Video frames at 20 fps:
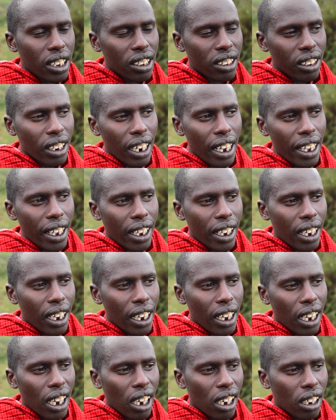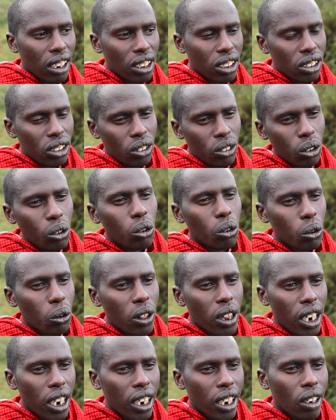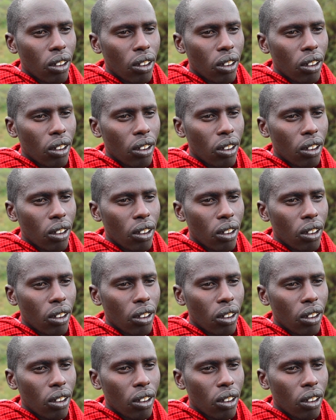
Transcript: It's like 2 to 3